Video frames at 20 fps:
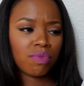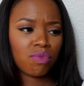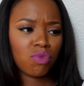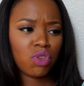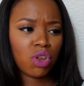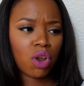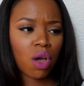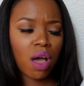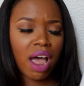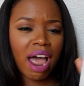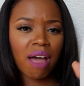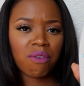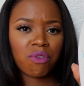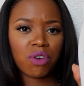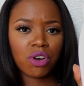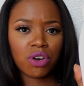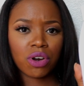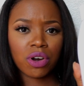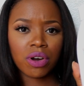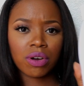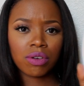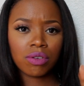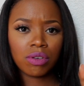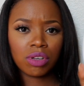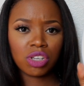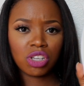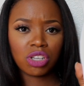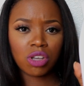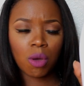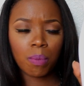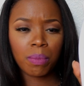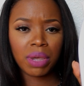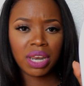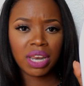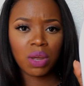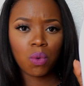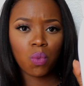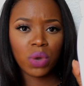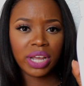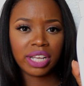you know, after so
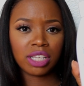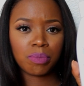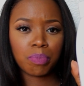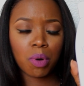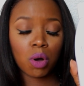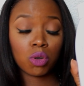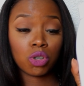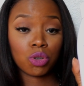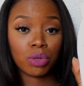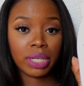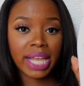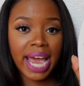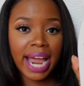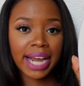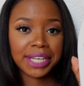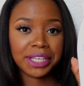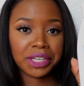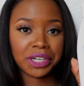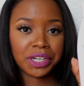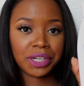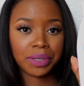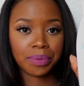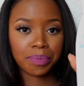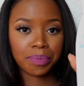many weeks post relaxer.